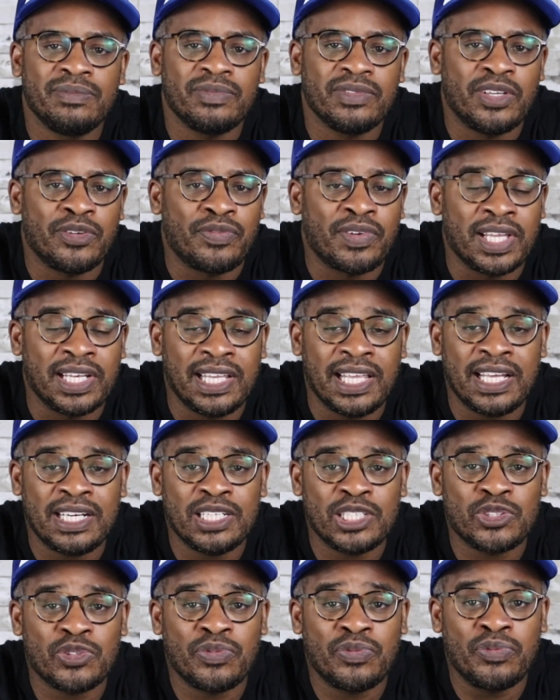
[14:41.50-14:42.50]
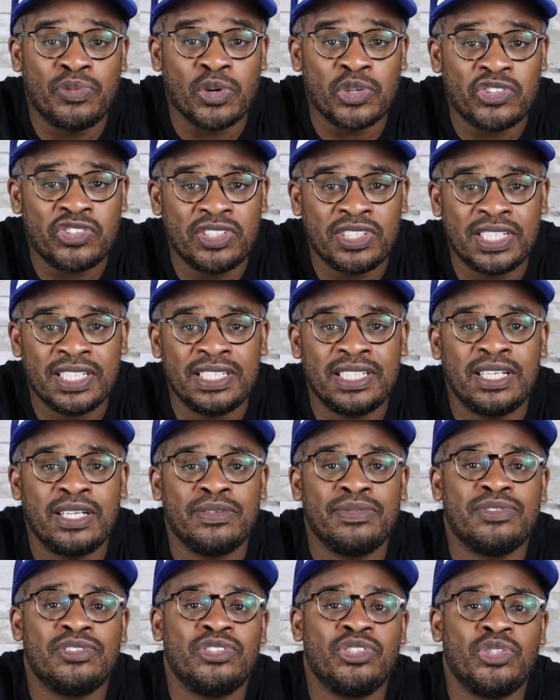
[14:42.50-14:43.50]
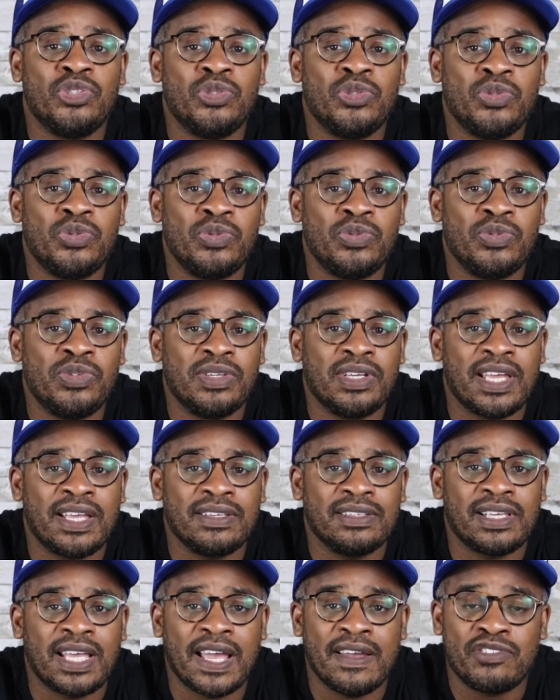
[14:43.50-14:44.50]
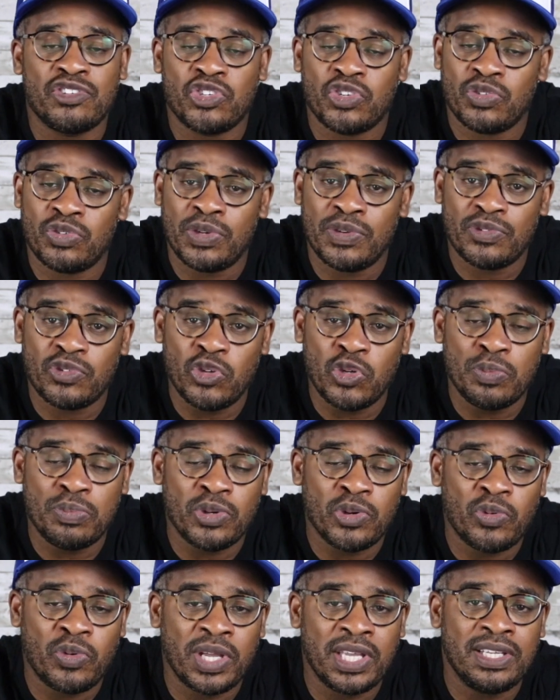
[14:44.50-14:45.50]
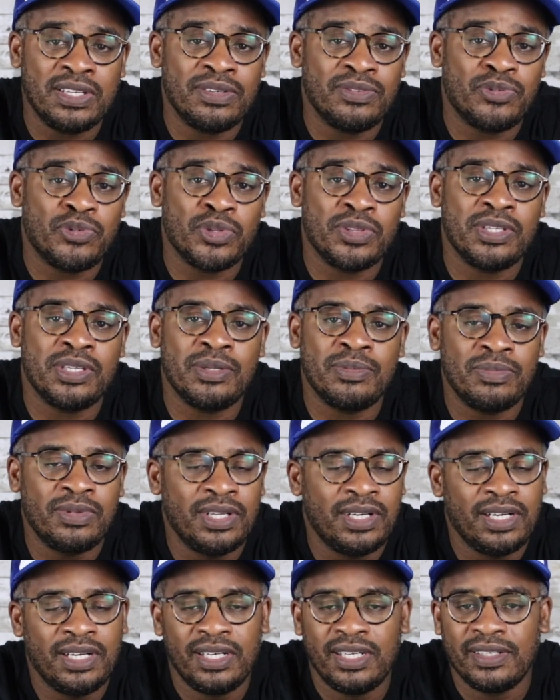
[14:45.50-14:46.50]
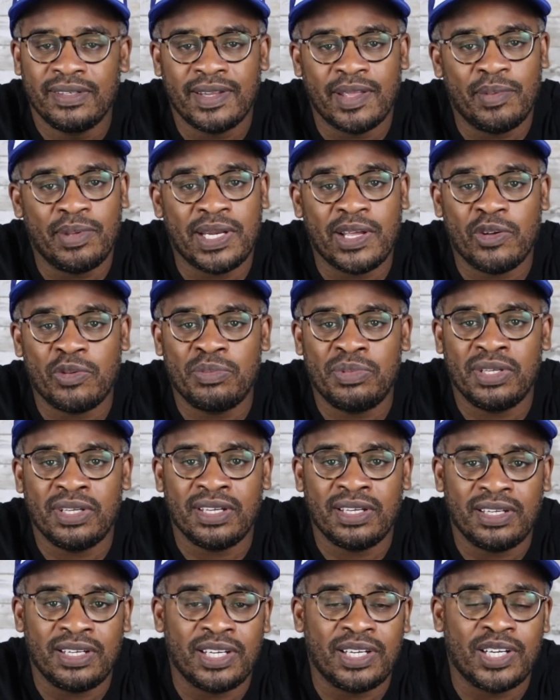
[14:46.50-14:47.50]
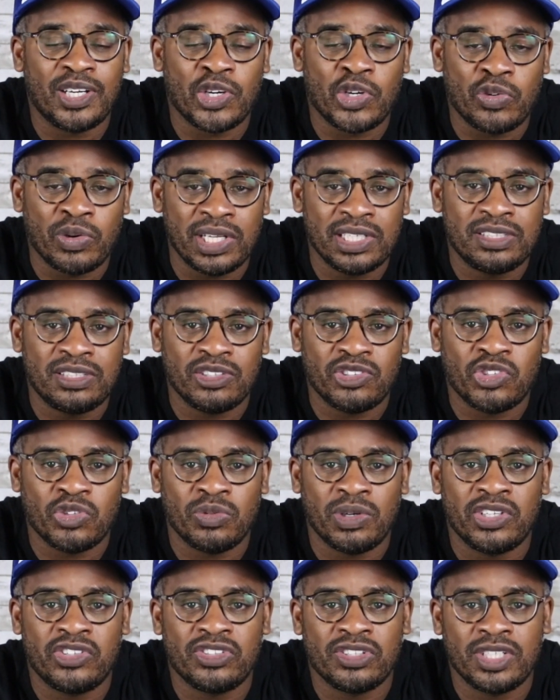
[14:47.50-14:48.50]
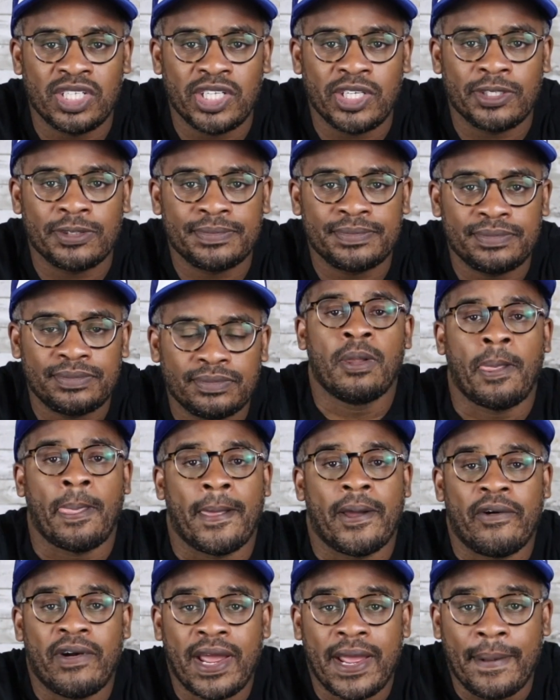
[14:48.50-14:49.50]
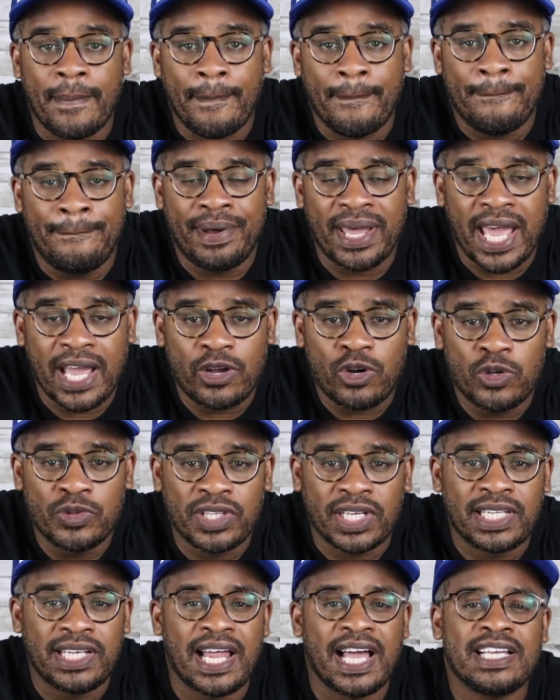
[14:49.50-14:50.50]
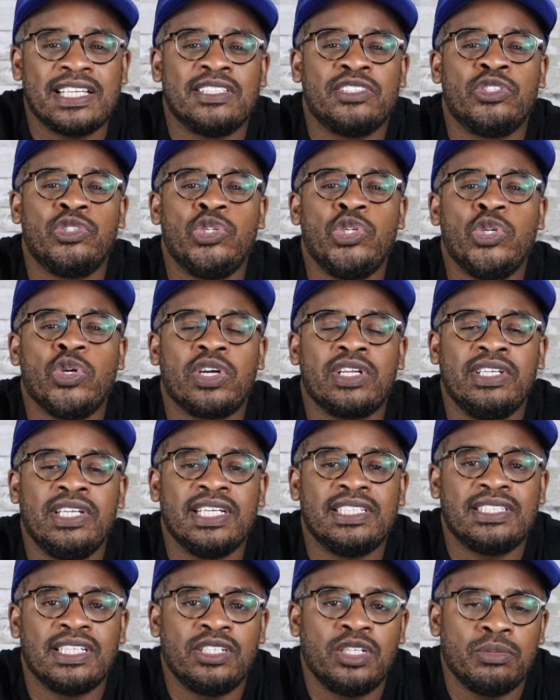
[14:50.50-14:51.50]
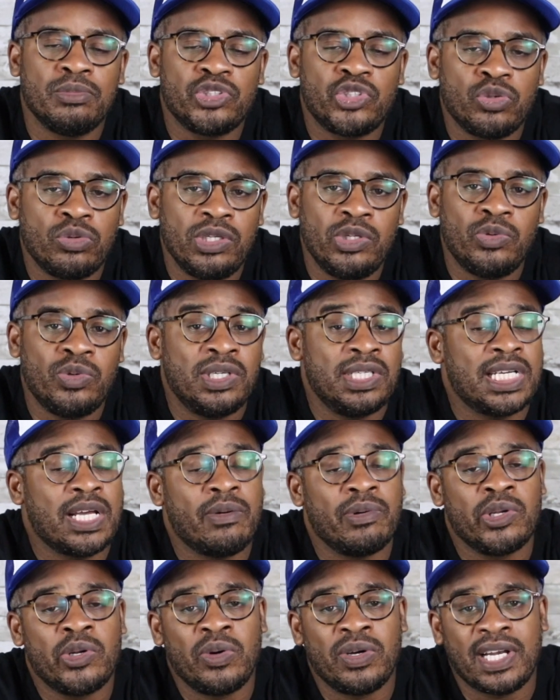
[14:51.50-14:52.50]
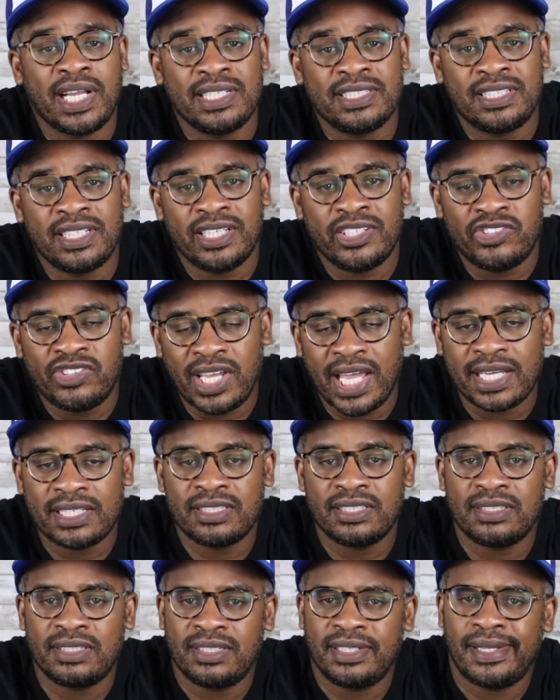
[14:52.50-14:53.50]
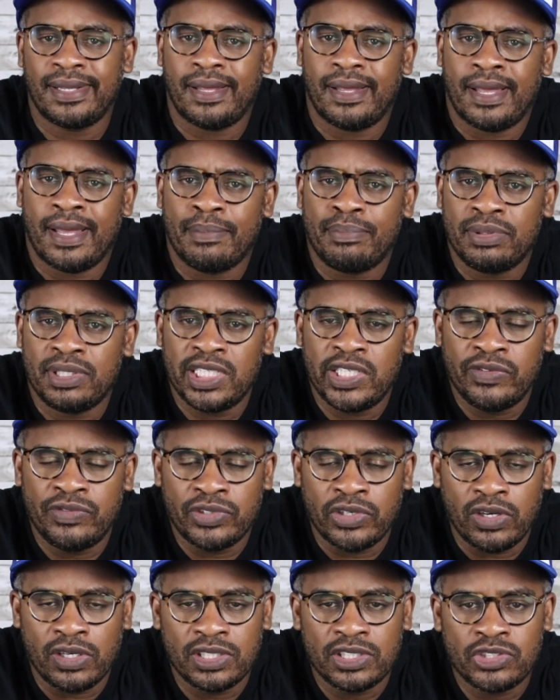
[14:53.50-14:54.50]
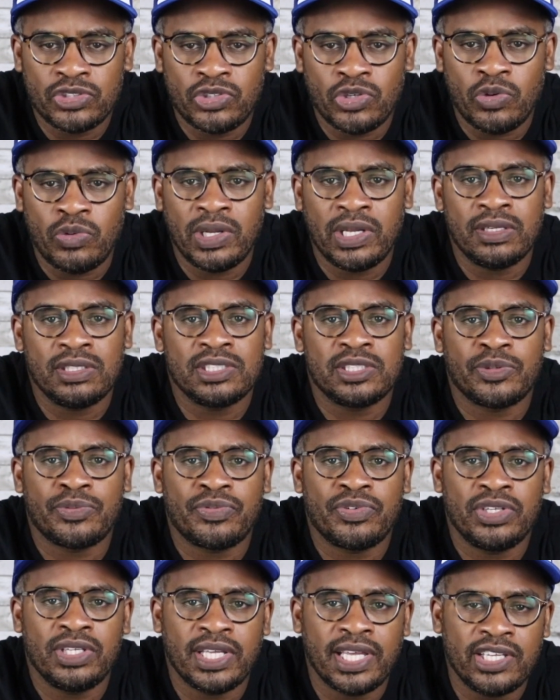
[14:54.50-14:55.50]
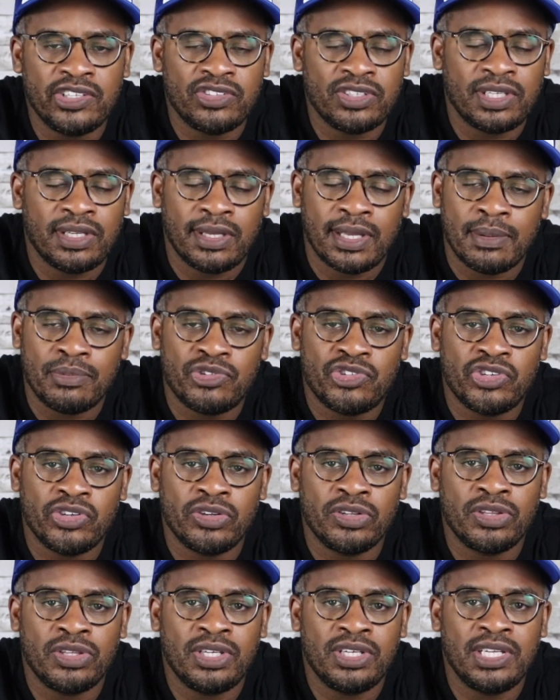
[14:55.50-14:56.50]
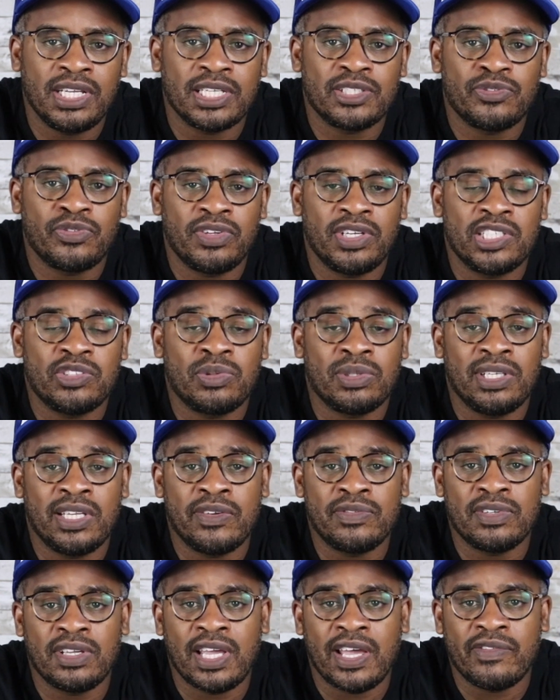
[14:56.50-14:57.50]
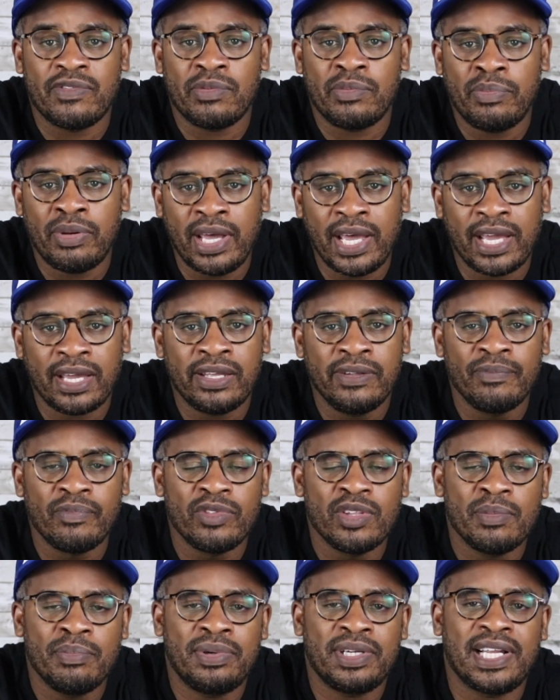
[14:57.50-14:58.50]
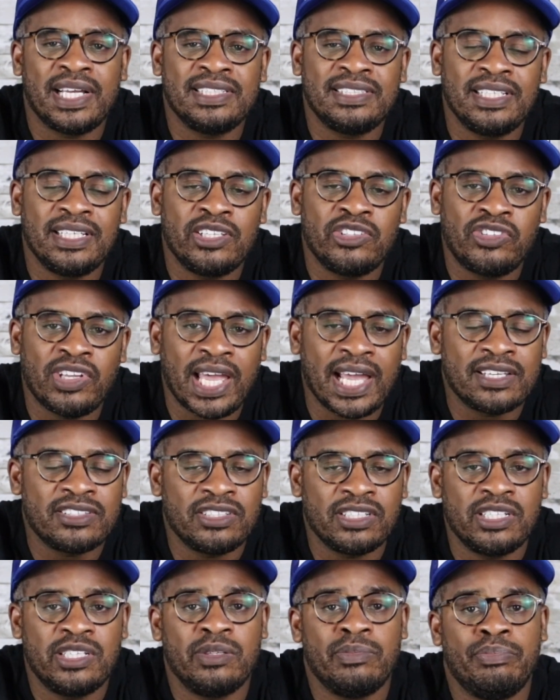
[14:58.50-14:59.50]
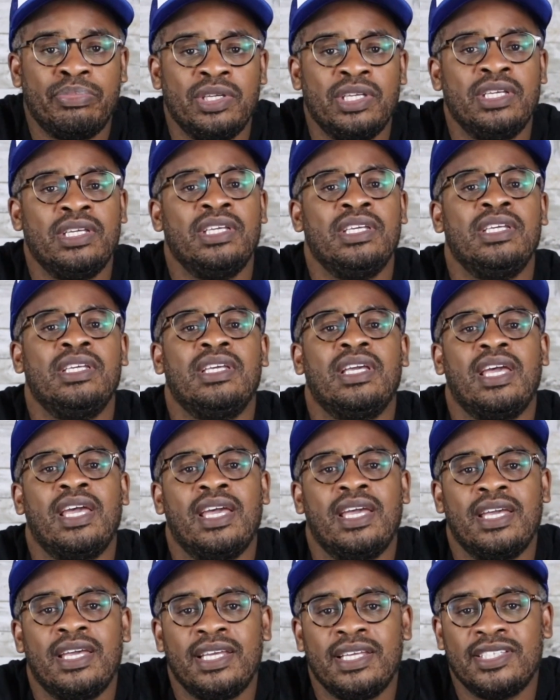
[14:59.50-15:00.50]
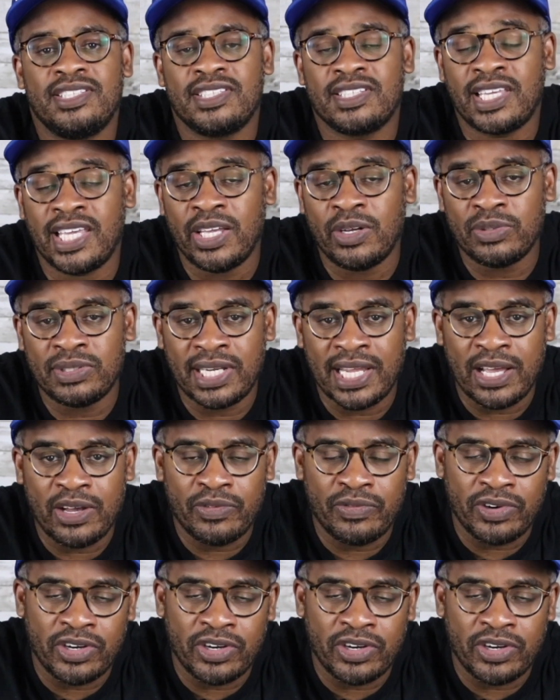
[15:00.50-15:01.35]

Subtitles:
if Atlanta is fortunate enough to have Sharife Cooper waiting for them, I mean, that would be a great situation there. All right, back on the clock is the New York Knicks at number 21. I would go at Isaiah Jackson. I believe Nerlens Noel is a free agent. I'm sure the Knicks fans would love to have him back, But Isaiah Jackson could be a scaled down